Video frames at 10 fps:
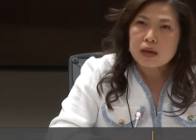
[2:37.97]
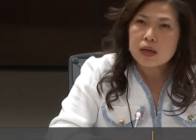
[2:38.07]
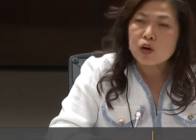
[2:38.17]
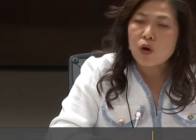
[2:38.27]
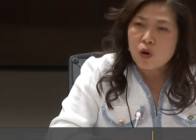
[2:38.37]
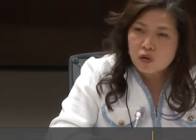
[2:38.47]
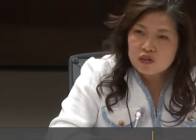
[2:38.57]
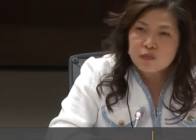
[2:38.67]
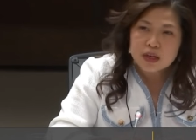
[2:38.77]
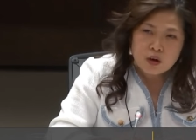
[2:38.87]
in
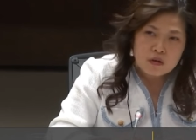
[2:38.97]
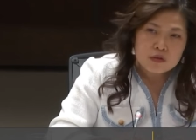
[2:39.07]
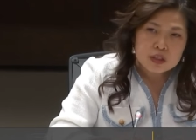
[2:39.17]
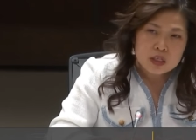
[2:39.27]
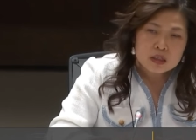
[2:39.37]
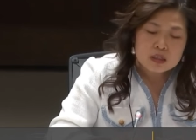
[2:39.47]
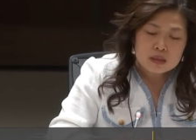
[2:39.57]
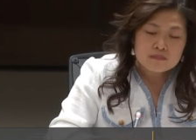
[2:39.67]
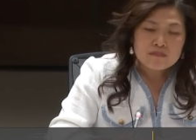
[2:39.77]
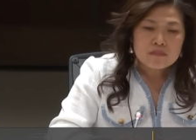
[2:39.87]
all of my
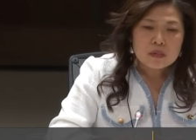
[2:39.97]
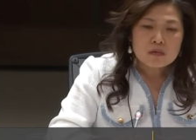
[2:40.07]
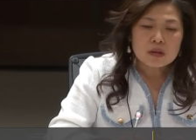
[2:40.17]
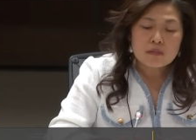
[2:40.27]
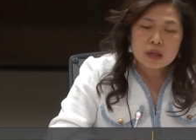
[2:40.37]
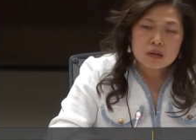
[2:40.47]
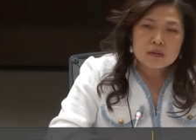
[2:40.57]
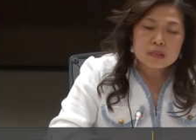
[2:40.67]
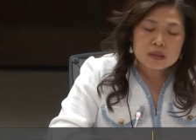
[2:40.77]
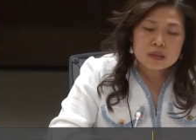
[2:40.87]
conversations with
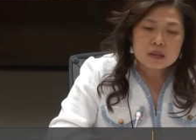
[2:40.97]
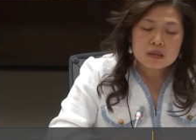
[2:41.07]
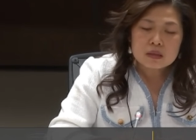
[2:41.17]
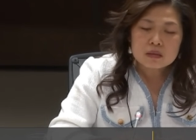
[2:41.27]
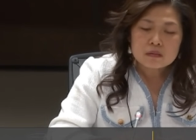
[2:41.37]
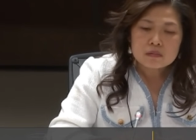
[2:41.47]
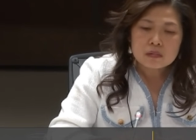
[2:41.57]
American businesses,